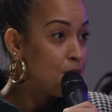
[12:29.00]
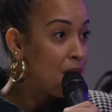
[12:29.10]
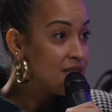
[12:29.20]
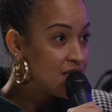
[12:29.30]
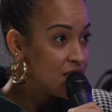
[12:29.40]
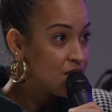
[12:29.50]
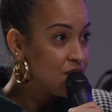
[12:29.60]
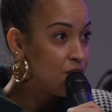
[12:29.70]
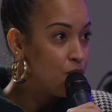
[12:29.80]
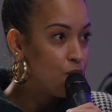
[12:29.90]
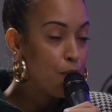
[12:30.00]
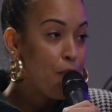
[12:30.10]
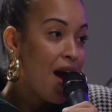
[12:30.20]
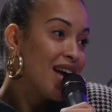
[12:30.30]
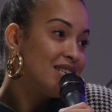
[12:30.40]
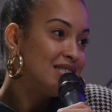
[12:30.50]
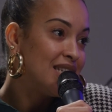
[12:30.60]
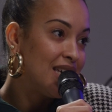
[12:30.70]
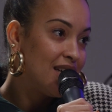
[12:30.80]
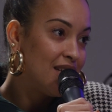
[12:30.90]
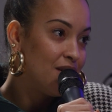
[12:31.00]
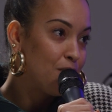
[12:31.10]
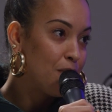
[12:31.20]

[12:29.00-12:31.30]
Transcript: the message. We're practicing it.